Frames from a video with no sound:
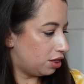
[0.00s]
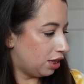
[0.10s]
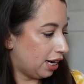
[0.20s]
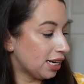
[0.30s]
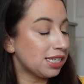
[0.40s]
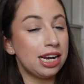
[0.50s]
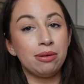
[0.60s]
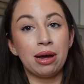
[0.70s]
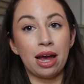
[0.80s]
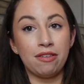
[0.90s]
The next
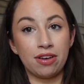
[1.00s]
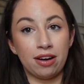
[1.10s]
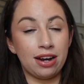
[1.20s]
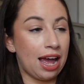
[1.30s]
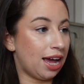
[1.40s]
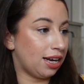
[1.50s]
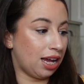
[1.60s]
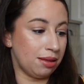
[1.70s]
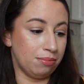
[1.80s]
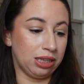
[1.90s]
item I found at,
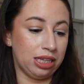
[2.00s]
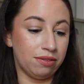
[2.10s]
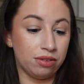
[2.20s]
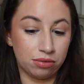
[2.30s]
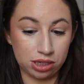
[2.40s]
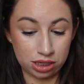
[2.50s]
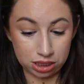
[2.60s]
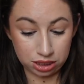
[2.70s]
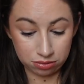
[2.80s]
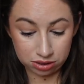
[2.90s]
I believe it
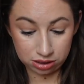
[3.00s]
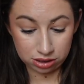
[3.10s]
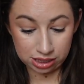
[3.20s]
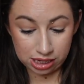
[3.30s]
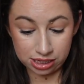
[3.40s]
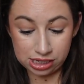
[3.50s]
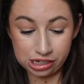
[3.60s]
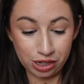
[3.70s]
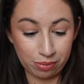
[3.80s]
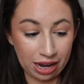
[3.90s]
was, what does it say? Yeah,
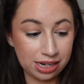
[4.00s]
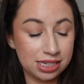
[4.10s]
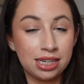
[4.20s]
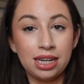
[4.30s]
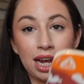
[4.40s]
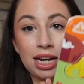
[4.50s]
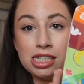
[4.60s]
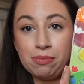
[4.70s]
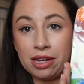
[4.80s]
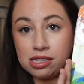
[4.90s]
TJ Maxx, and
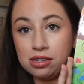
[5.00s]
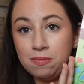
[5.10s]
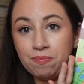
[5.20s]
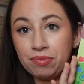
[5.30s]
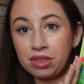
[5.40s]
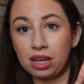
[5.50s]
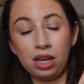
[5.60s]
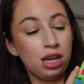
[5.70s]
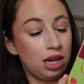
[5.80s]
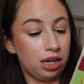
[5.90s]
it's a puzzle.
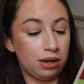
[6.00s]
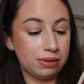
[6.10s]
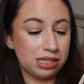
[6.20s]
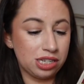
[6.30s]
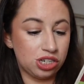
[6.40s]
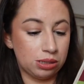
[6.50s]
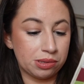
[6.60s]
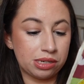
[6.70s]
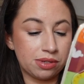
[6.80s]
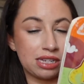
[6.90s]
It wasn't the
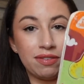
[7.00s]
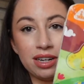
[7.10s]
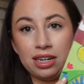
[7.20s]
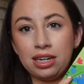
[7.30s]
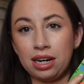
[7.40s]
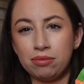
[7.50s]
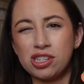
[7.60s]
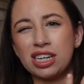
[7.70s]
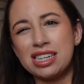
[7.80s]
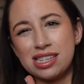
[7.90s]
cheapest. It was $7.99,
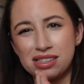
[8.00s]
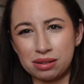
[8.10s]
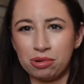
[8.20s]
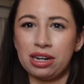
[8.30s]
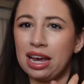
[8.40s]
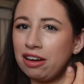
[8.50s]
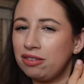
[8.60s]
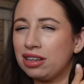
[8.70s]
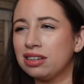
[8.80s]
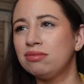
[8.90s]
which I guess is like pretty
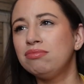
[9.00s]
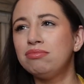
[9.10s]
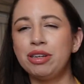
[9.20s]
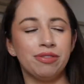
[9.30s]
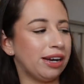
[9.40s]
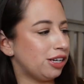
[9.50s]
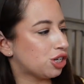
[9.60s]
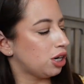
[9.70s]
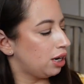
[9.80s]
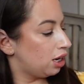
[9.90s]
at like
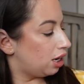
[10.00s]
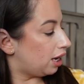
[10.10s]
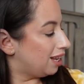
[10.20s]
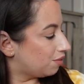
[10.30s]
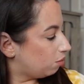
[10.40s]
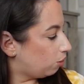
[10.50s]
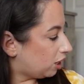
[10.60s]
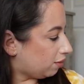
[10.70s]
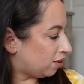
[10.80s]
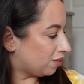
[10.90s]
mid-range. It's from a
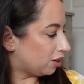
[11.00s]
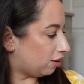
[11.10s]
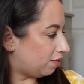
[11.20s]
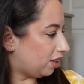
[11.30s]
brand I've never heard of,